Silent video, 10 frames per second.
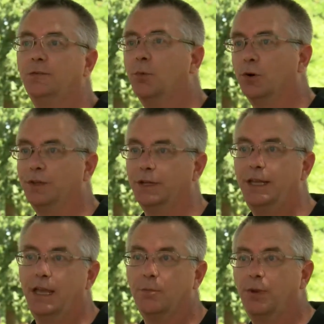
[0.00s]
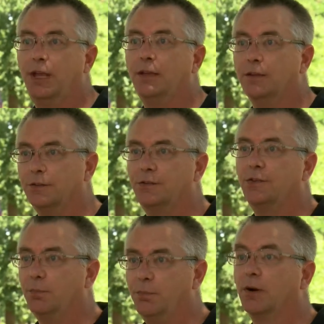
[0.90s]
is more than a campaign. This
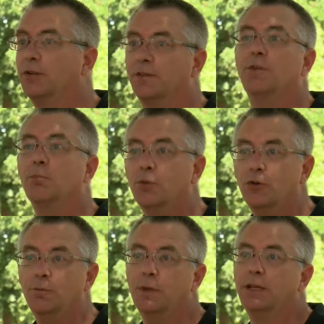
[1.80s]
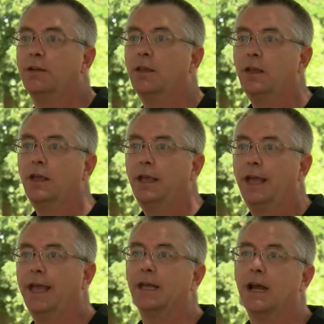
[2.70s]
is the birth of a movement
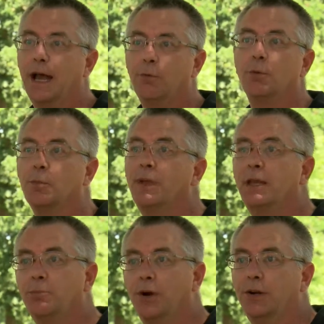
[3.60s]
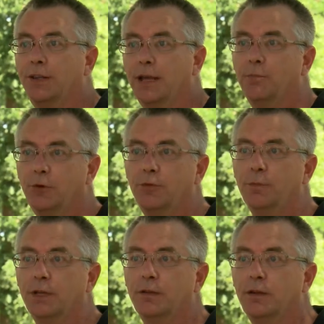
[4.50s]
and I will remain part of that movement.